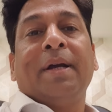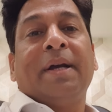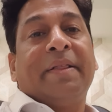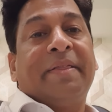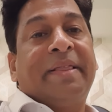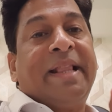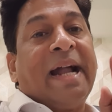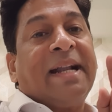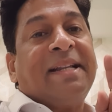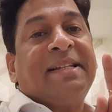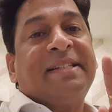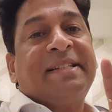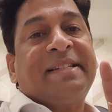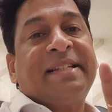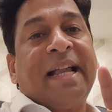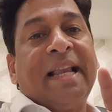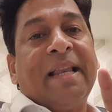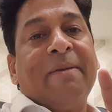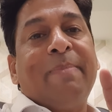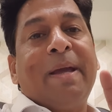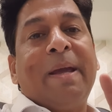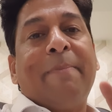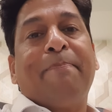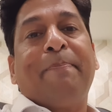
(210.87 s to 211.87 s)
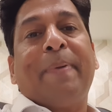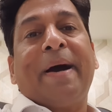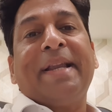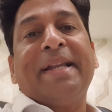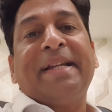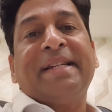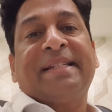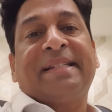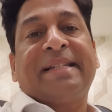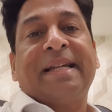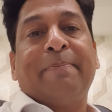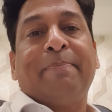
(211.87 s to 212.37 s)
that shall be
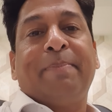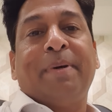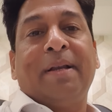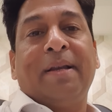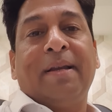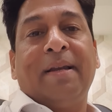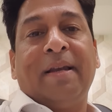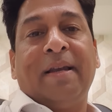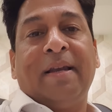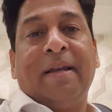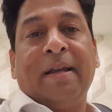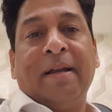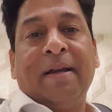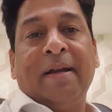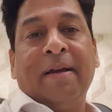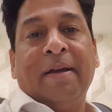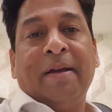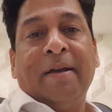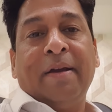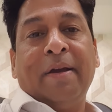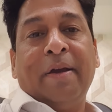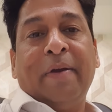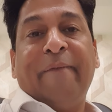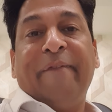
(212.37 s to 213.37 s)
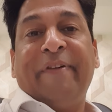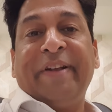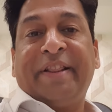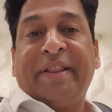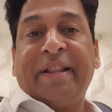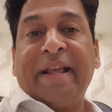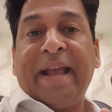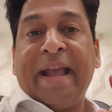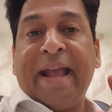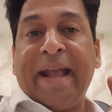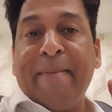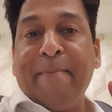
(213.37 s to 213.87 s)
punishable
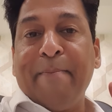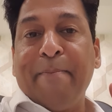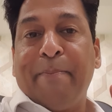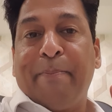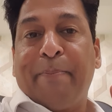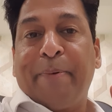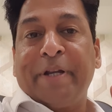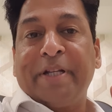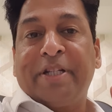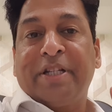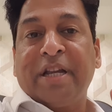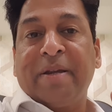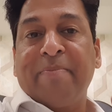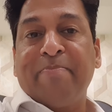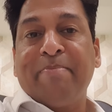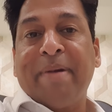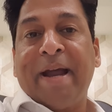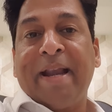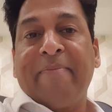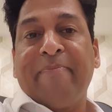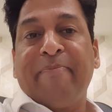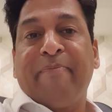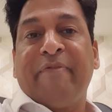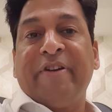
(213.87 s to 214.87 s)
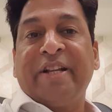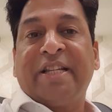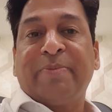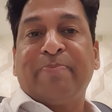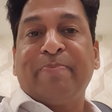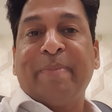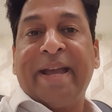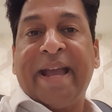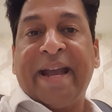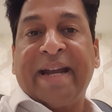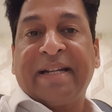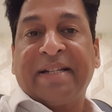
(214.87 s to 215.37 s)
with imprisonment, which
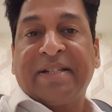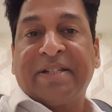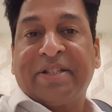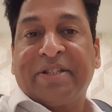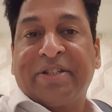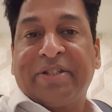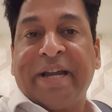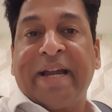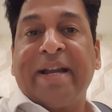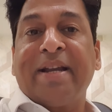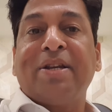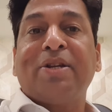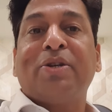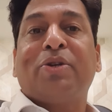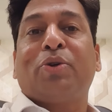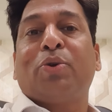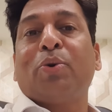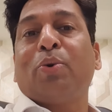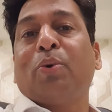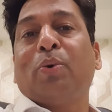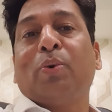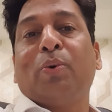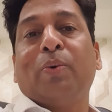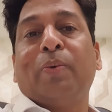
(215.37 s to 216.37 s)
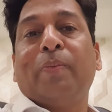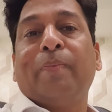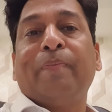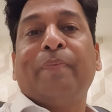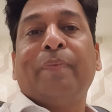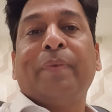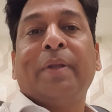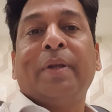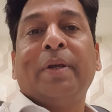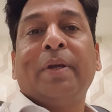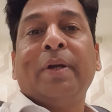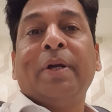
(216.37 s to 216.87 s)
may extend to
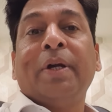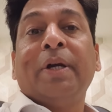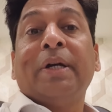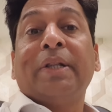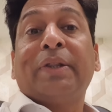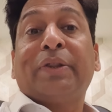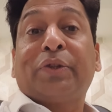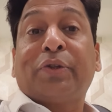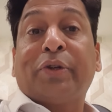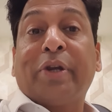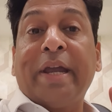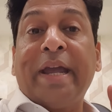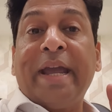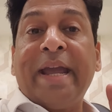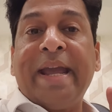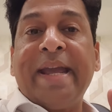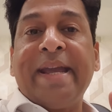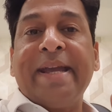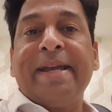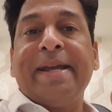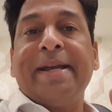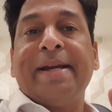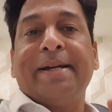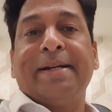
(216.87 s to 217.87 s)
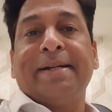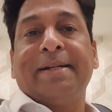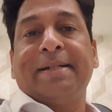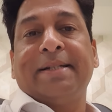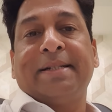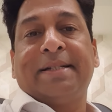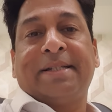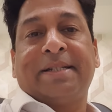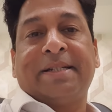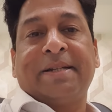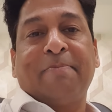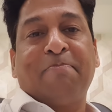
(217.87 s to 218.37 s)
3
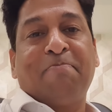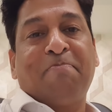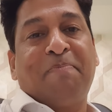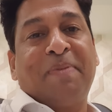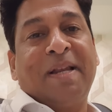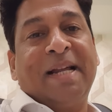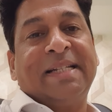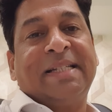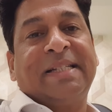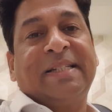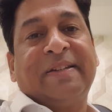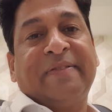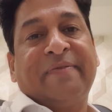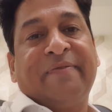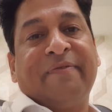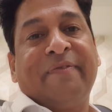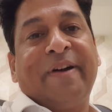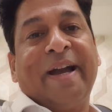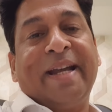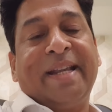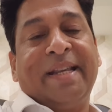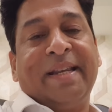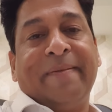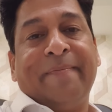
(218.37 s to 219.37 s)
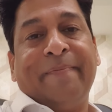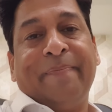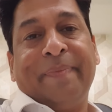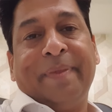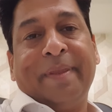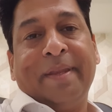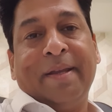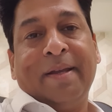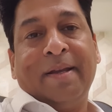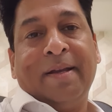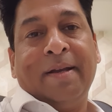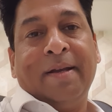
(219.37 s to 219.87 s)
years plus fine.
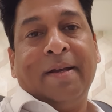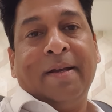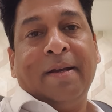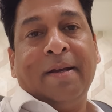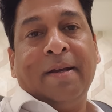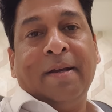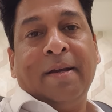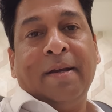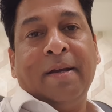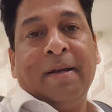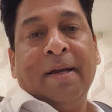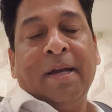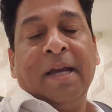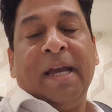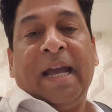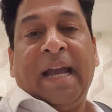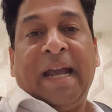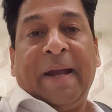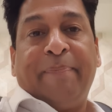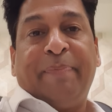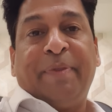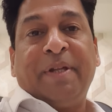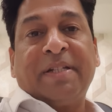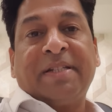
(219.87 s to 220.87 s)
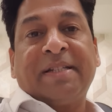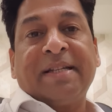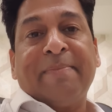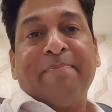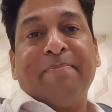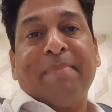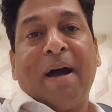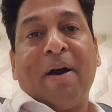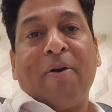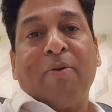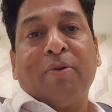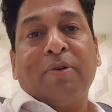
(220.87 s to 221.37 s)
If this
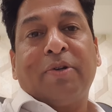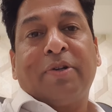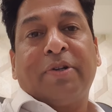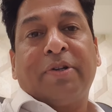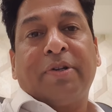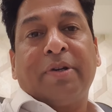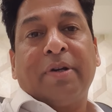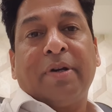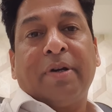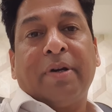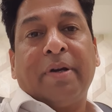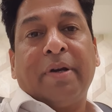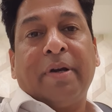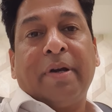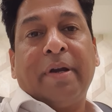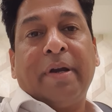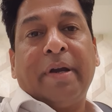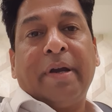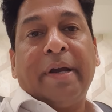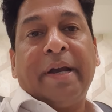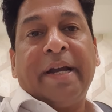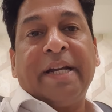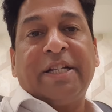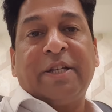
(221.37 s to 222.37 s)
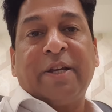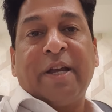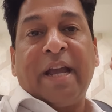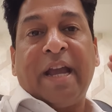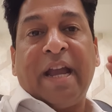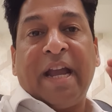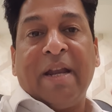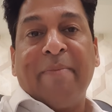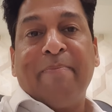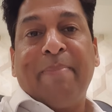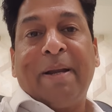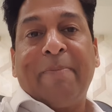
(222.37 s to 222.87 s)
amount is
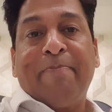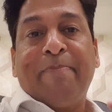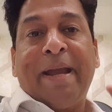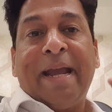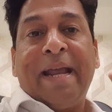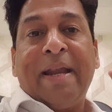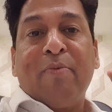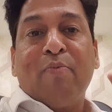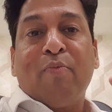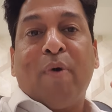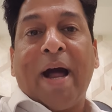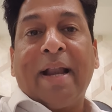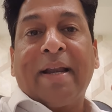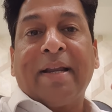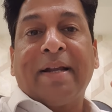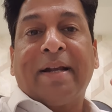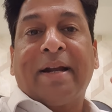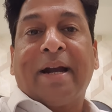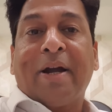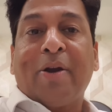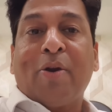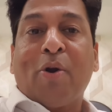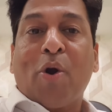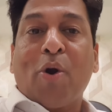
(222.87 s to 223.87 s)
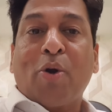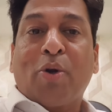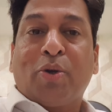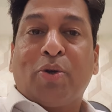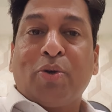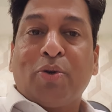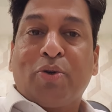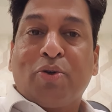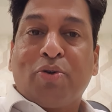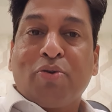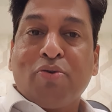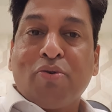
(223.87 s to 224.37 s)
in between 1 crore to
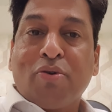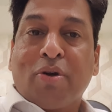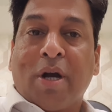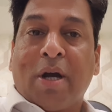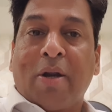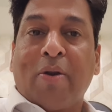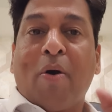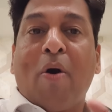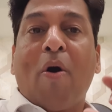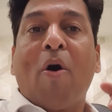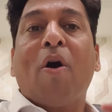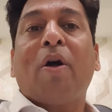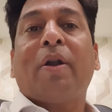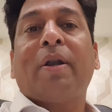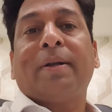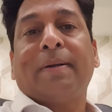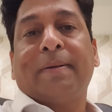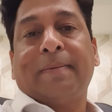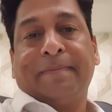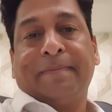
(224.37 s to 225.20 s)
2 crore,